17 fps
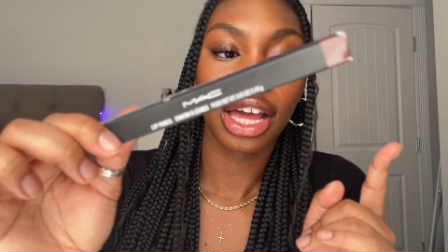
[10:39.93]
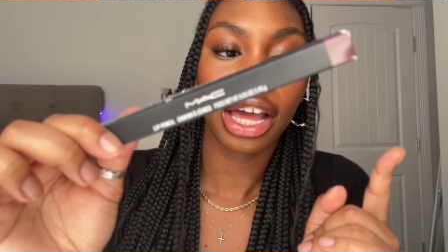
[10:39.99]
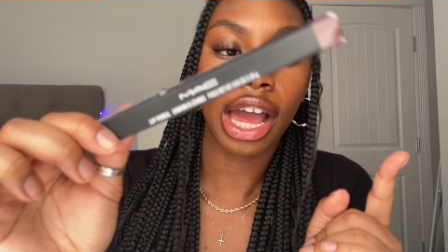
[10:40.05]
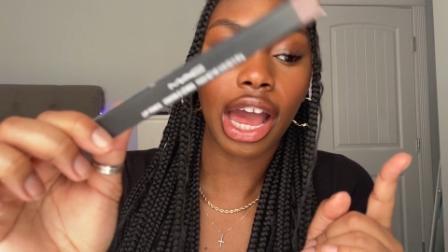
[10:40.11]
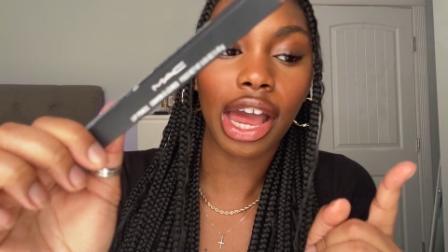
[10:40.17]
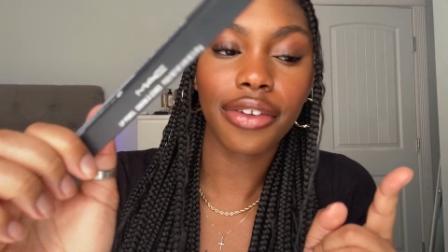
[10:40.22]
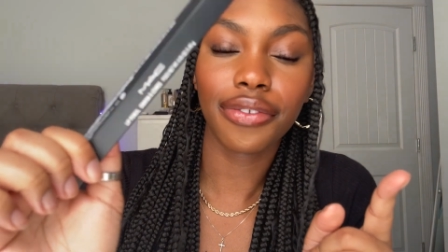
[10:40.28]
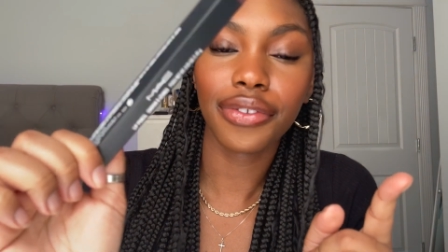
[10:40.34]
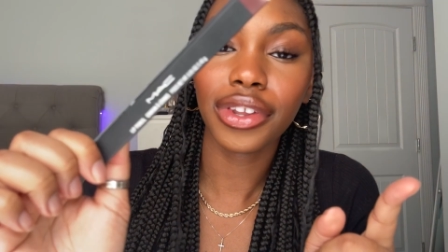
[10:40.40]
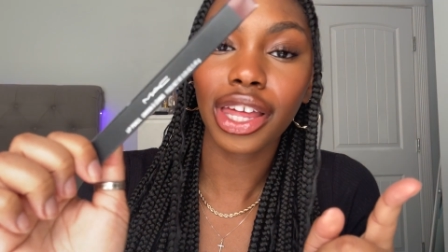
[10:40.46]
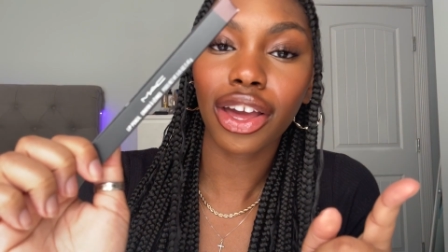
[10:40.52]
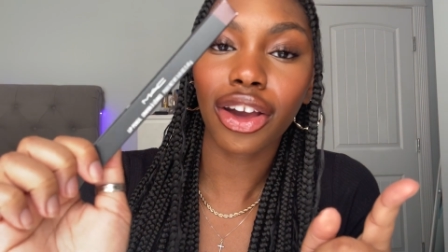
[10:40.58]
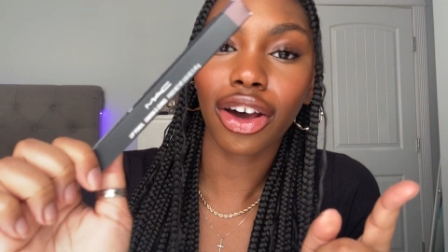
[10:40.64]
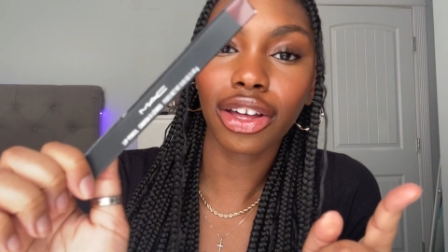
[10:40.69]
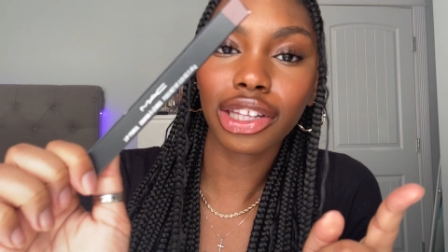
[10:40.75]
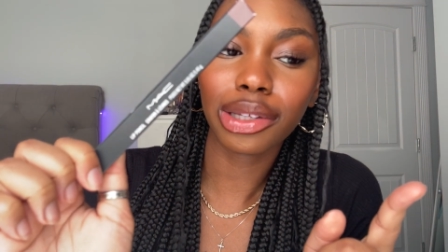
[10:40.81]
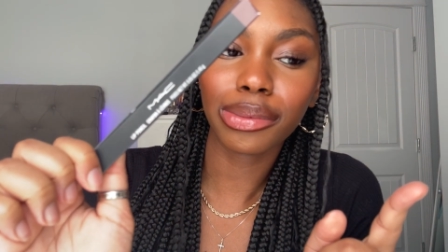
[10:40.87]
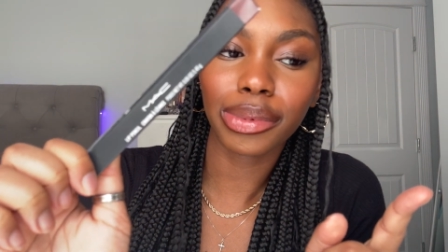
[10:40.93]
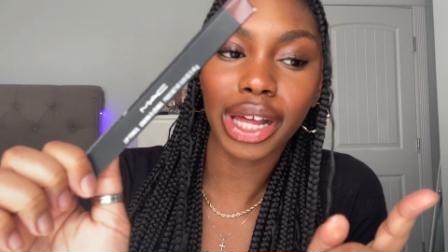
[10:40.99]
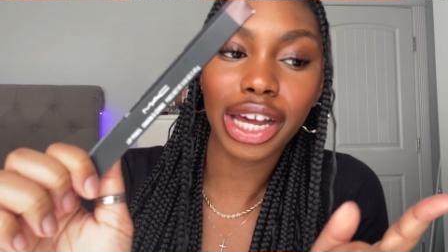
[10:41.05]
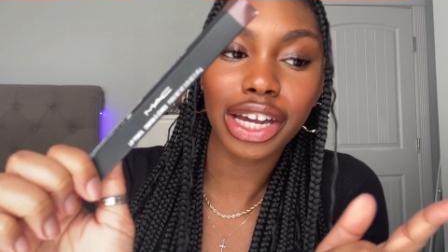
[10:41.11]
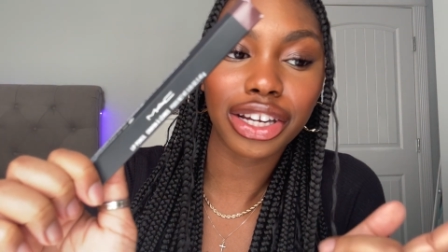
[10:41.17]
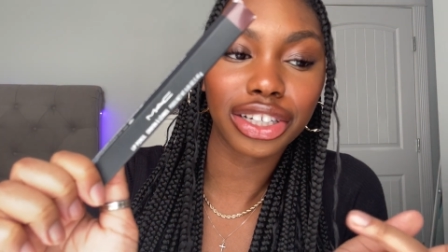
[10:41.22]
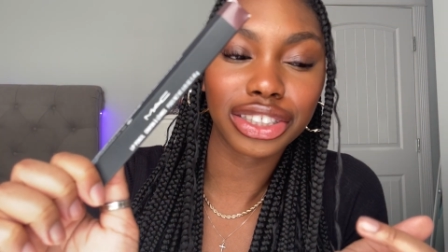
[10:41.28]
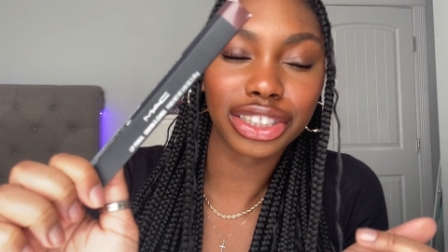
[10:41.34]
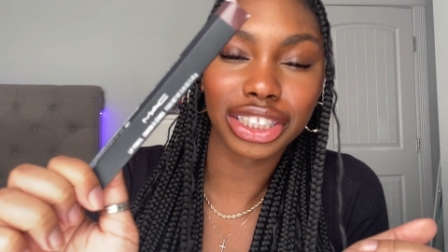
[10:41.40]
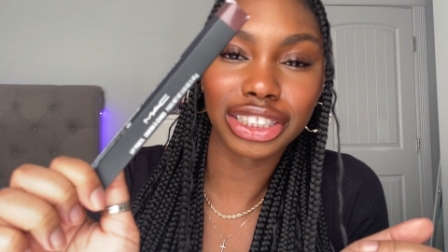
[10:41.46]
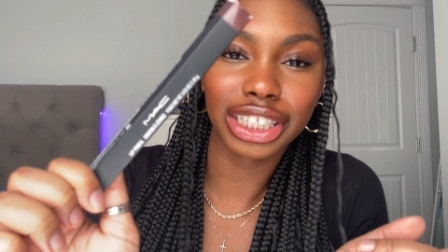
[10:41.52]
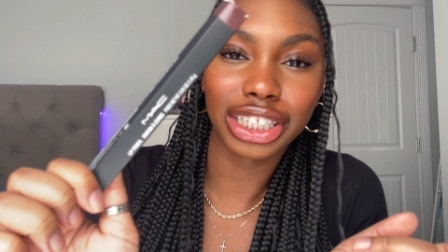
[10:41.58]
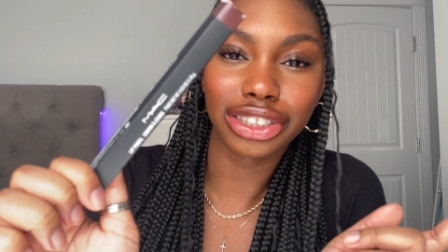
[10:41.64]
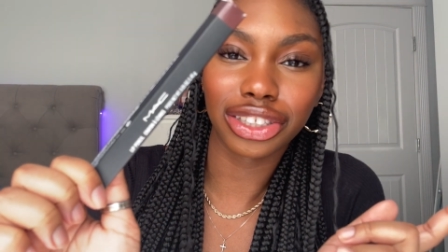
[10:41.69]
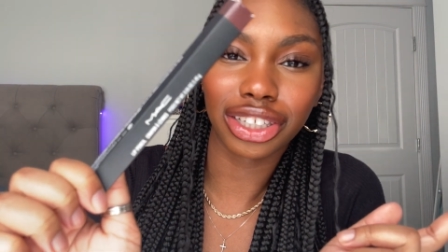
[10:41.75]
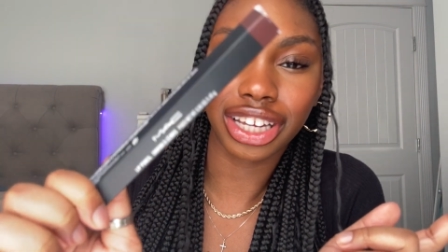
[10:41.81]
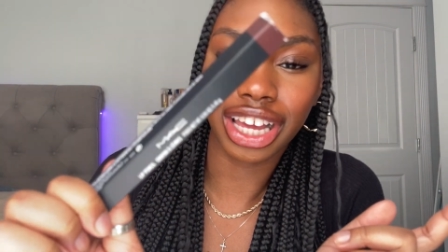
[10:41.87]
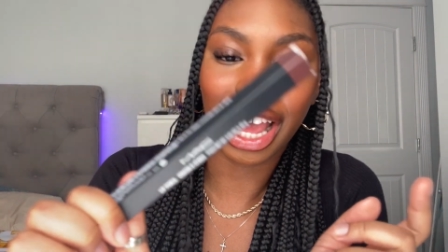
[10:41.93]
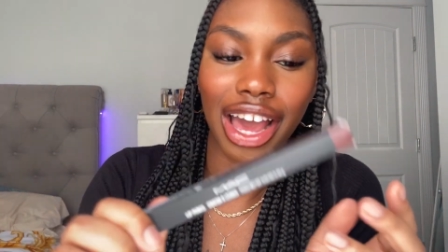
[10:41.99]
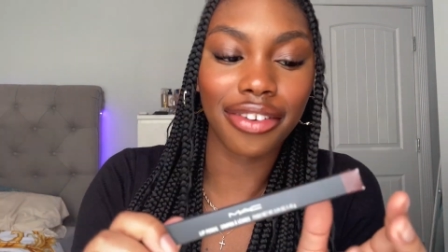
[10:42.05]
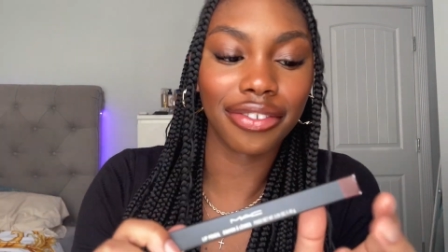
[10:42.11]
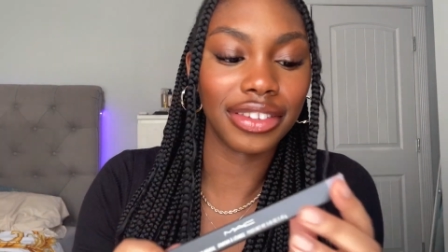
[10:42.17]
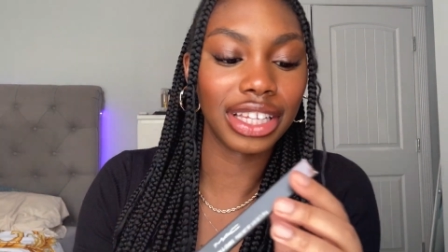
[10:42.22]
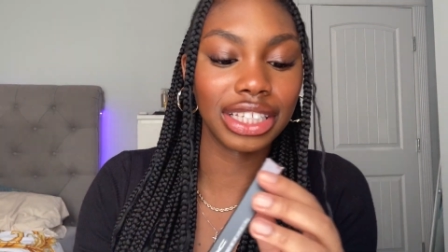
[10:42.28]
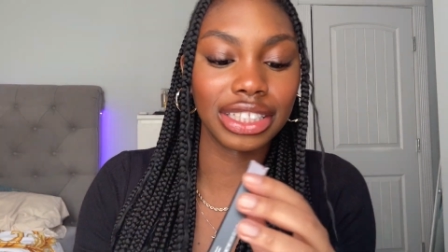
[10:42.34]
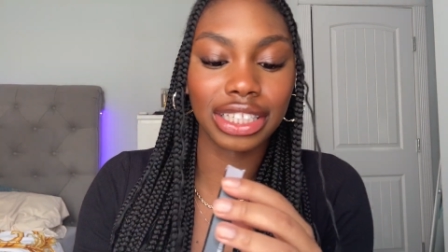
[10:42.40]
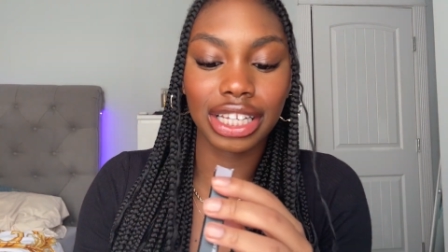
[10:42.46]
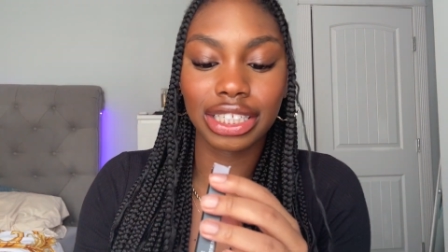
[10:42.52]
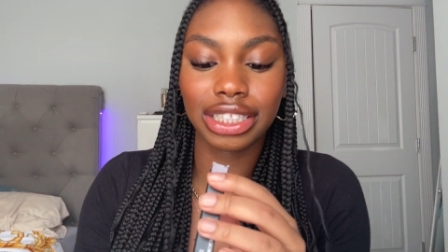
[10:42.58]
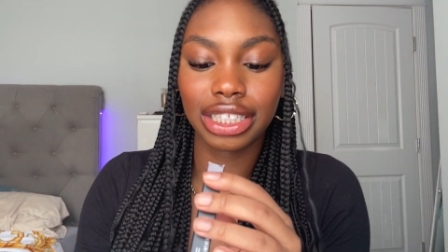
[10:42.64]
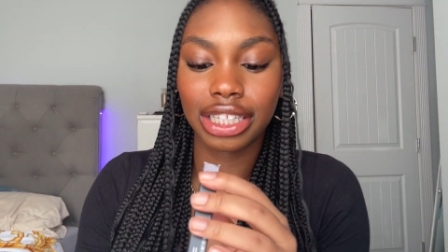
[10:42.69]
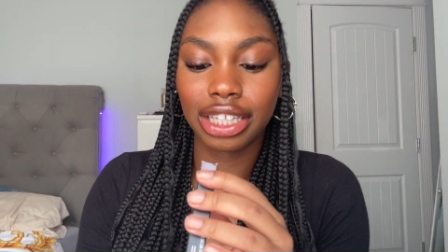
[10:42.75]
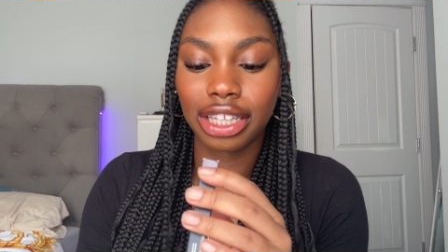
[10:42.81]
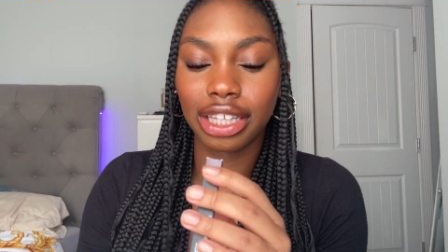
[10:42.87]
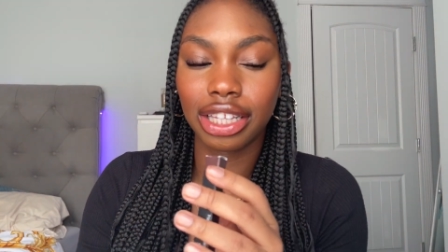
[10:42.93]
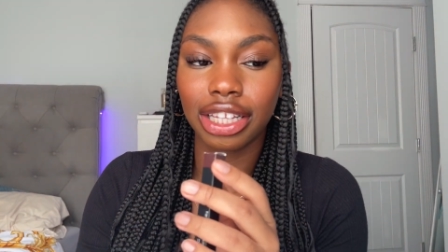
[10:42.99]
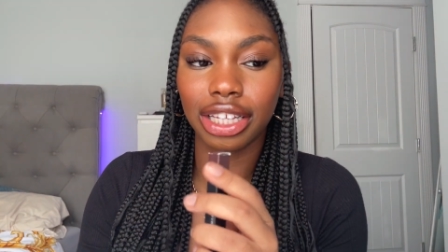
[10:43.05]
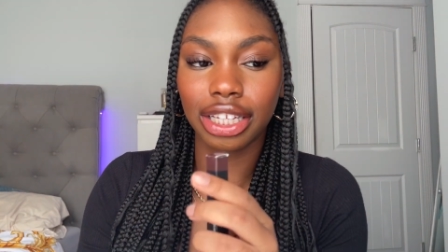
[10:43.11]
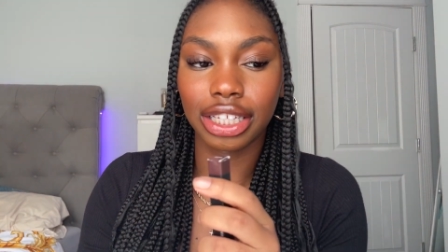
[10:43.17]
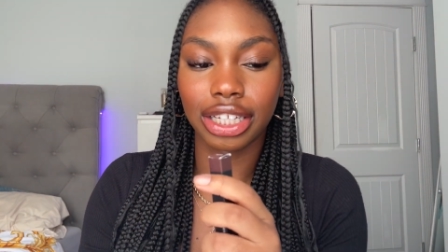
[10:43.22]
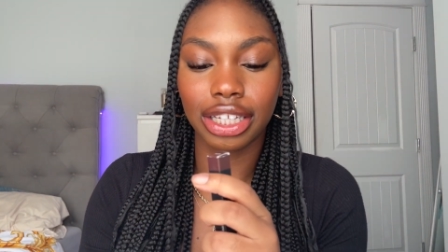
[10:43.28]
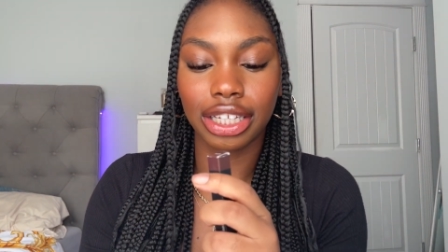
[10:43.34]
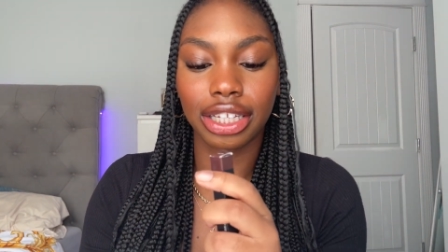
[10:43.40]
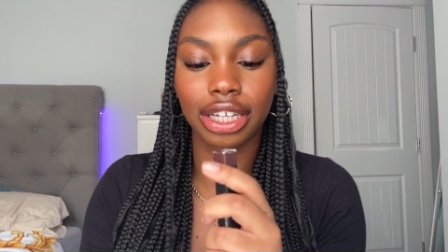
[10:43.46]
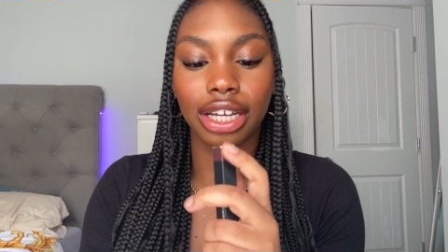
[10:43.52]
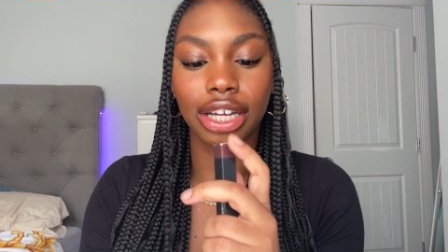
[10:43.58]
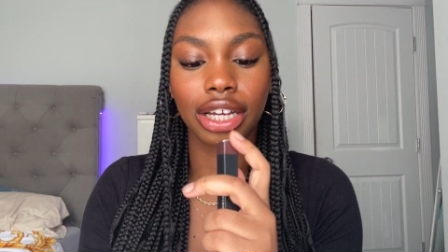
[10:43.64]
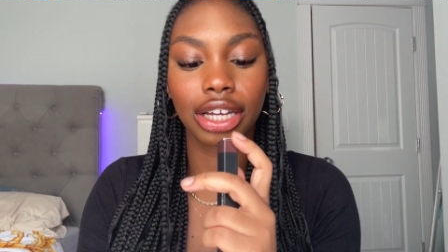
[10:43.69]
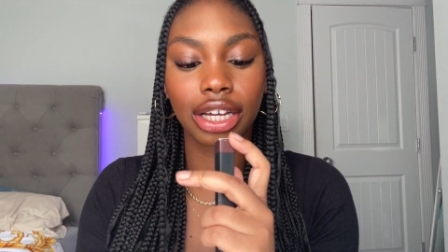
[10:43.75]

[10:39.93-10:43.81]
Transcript: i feel like all the black girls on tiktok have this it's in the